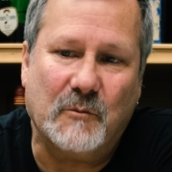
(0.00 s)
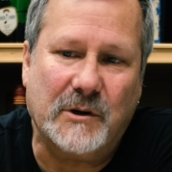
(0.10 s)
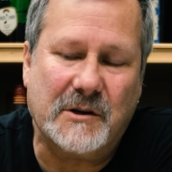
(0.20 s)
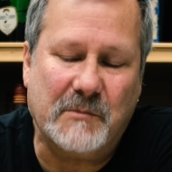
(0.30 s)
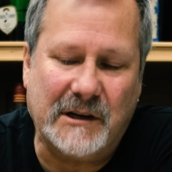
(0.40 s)

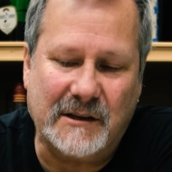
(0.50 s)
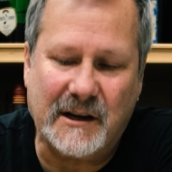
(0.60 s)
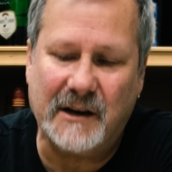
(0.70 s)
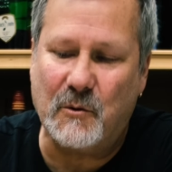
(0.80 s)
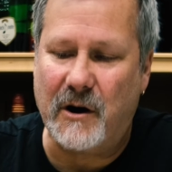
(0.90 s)
which means
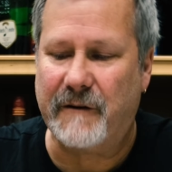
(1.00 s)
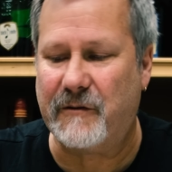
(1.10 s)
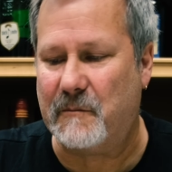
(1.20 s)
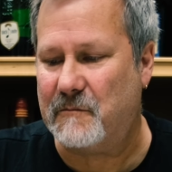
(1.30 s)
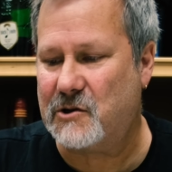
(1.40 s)
anywhere
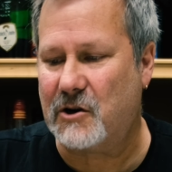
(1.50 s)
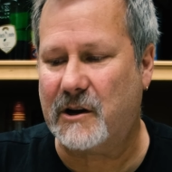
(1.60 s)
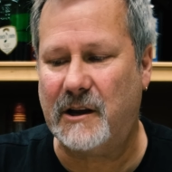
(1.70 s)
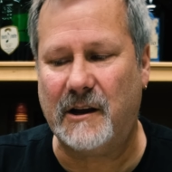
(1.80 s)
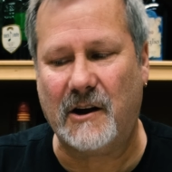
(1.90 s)
from
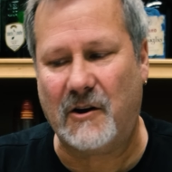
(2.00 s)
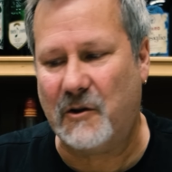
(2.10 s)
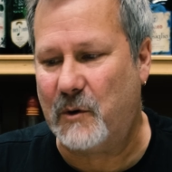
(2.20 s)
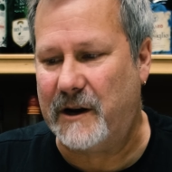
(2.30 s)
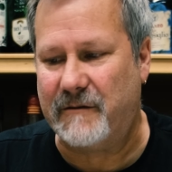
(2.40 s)
Turkey all
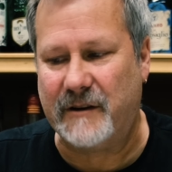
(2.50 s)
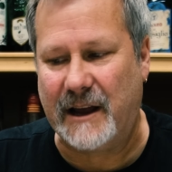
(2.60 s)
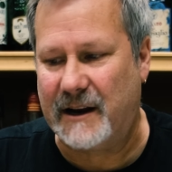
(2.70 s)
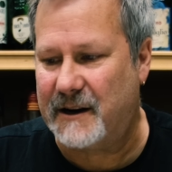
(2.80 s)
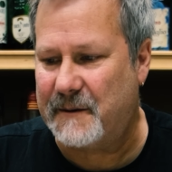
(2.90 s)
the way to
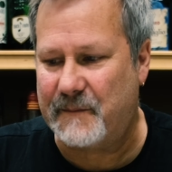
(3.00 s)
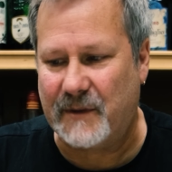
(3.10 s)
Vienna,